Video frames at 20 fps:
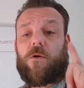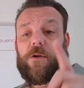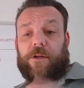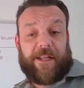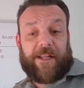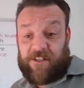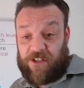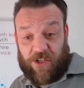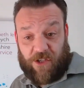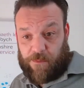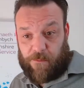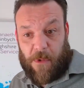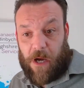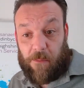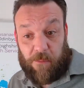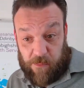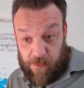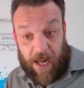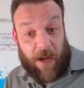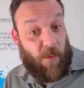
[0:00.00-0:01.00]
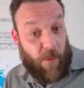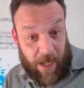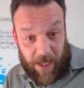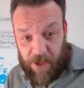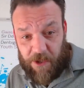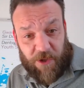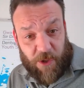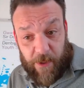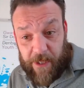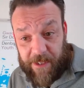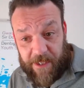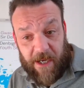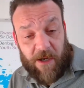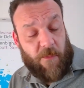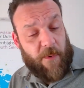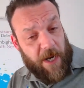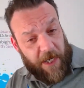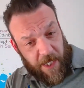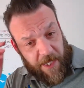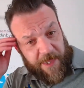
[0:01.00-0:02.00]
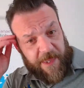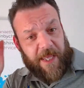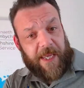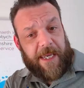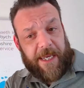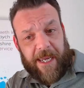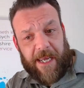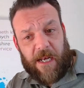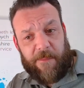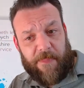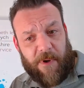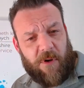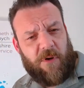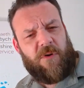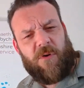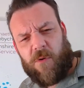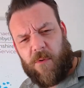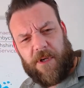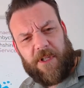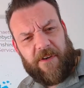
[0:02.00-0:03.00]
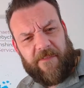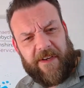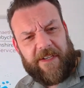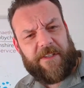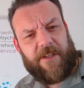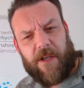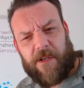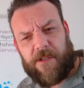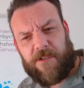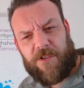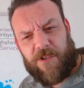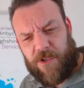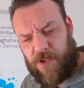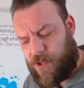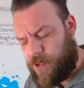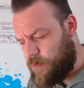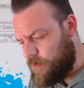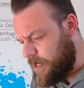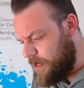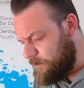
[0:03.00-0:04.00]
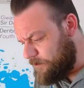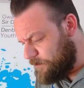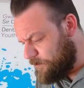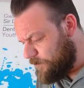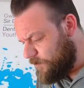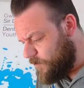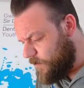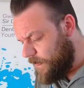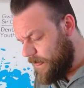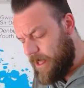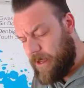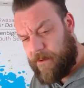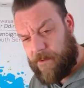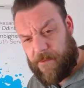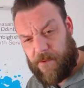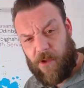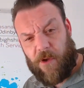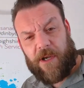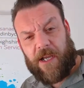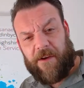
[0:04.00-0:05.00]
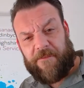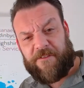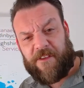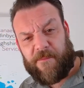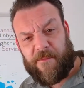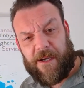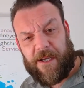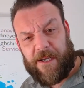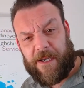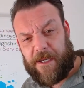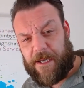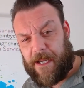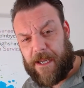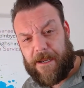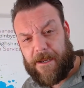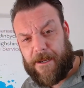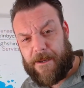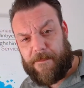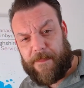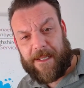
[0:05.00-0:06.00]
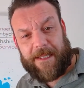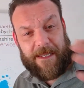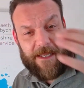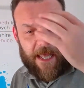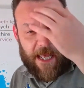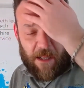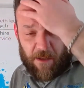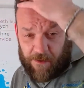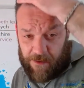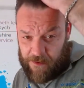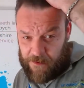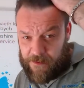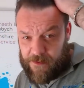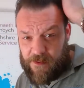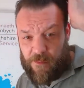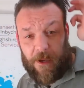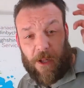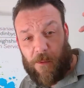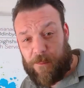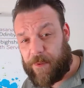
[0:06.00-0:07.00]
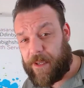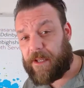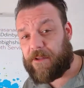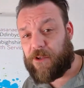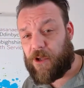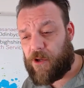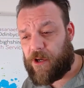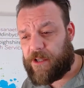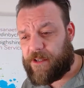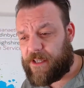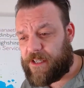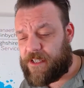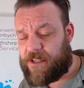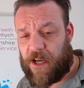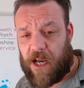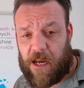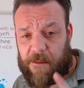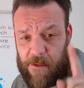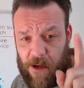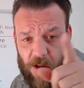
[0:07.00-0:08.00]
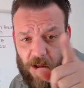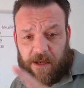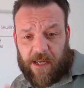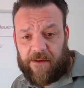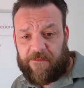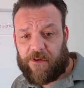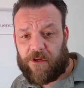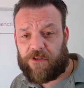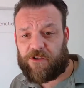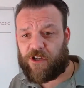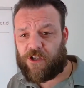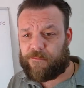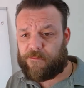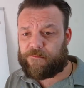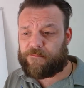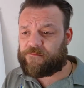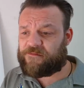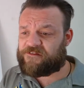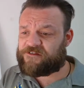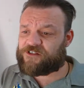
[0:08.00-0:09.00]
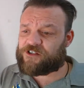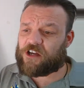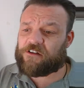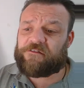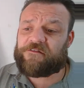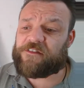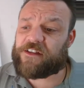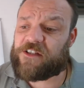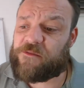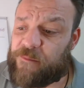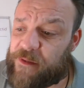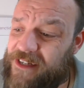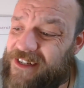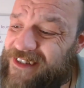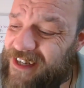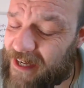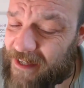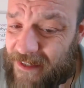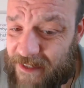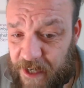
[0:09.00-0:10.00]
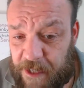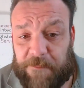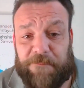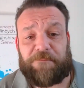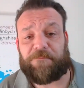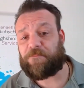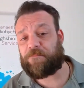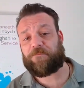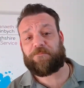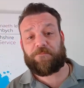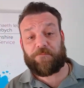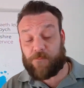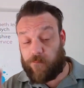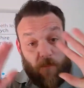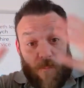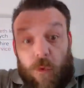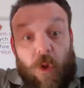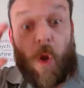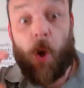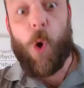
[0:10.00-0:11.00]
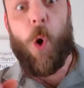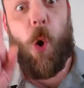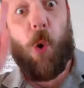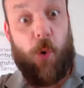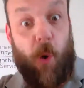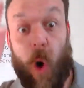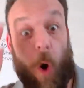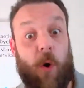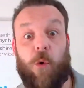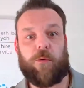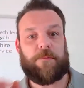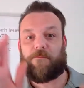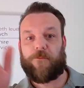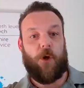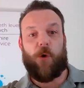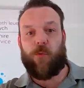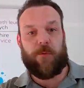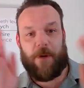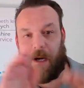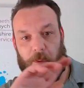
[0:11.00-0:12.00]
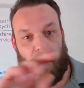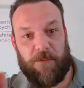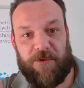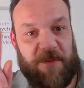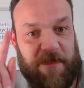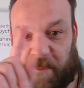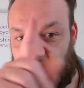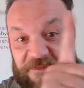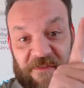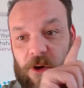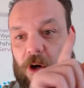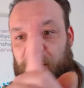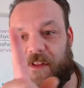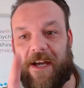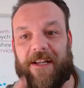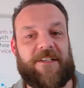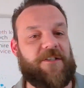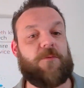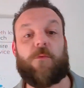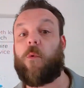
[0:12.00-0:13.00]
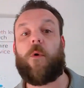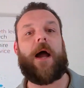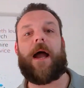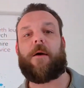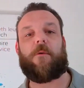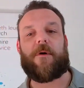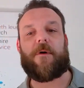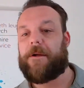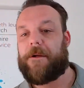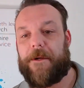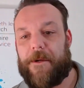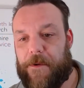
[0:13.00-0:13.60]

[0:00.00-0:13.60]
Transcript: Let's, while you're doing that, while you're thinking about, what have I done to look after my mental health and well-being during this time, I'll give you some stuff that's been sent in. Oh, I won't before that. Wow.